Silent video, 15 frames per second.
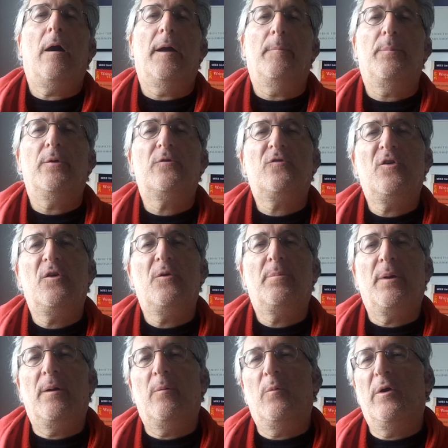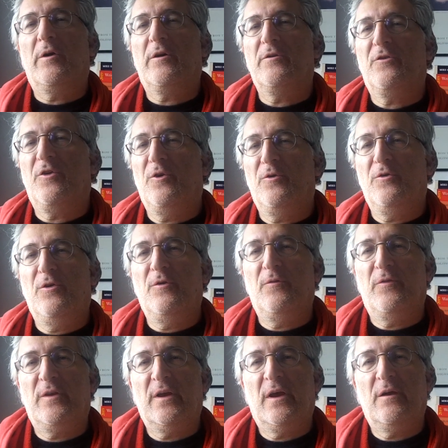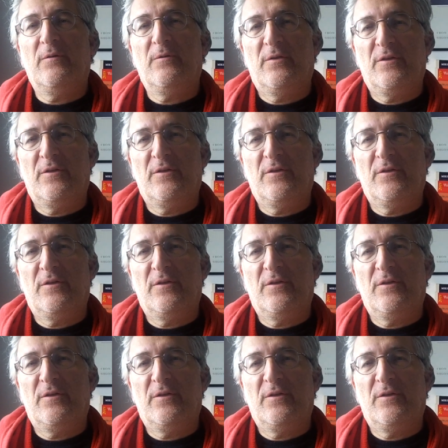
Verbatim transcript: Hi BookTube, and welcome to a new video.